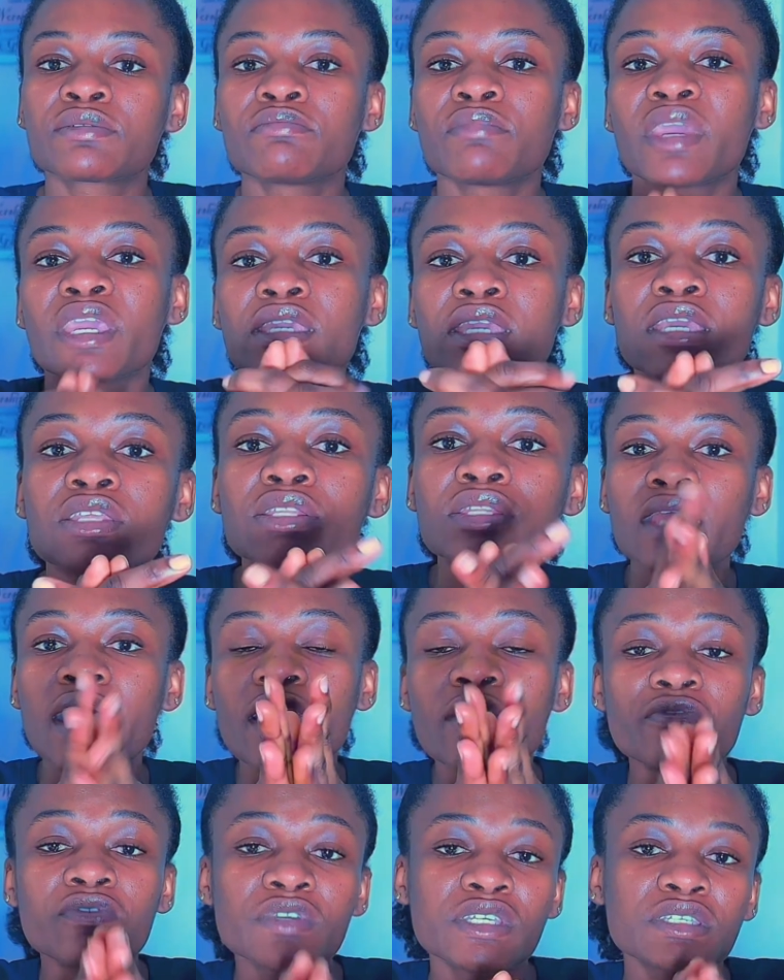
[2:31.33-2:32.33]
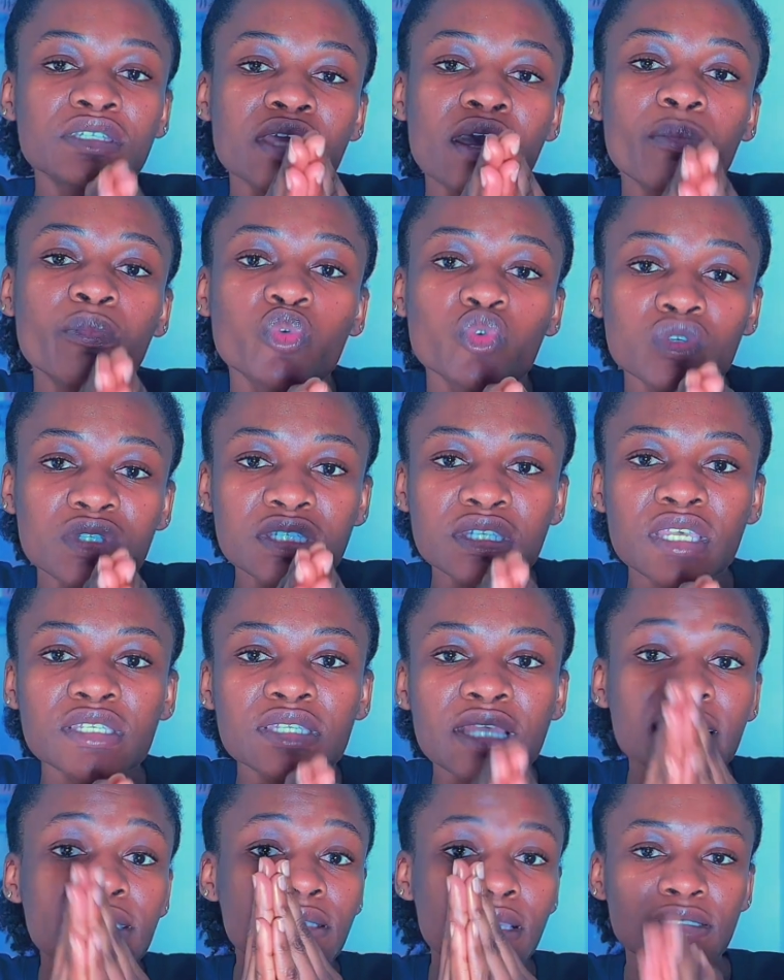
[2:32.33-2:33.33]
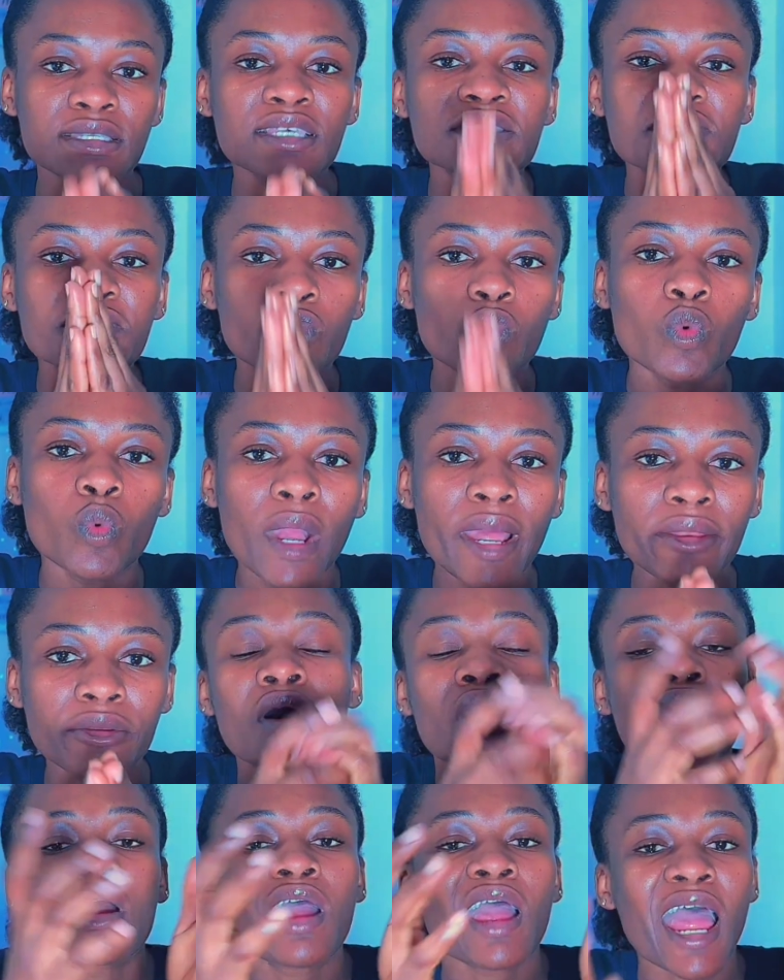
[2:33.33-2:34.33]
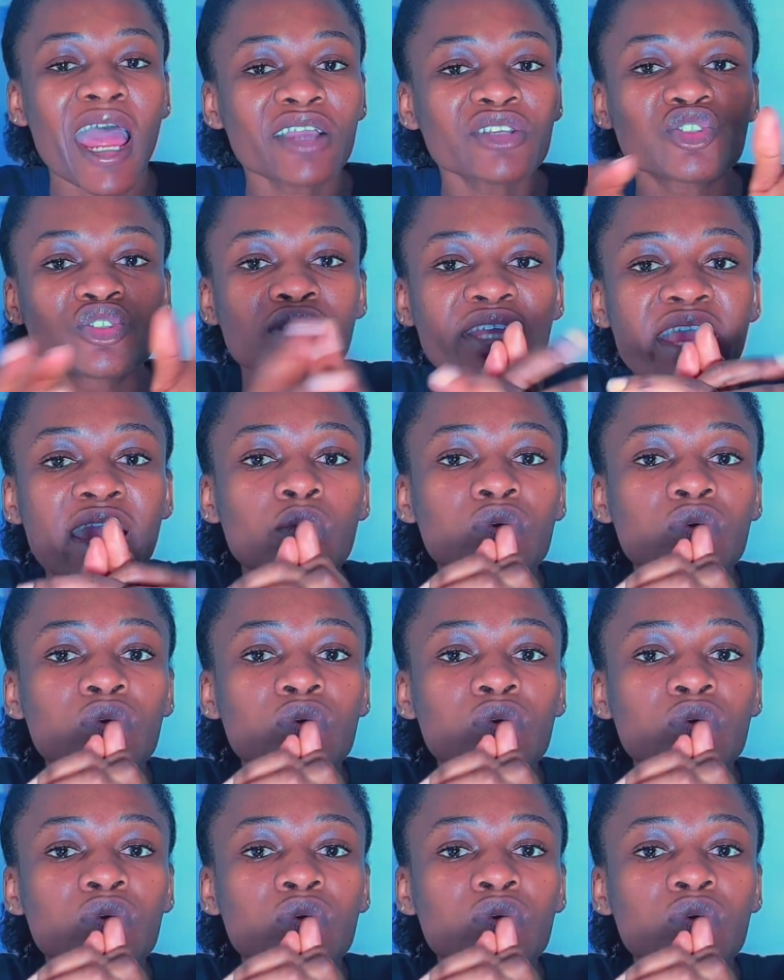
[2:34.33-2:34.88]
making that visa process a successful one. Actually, I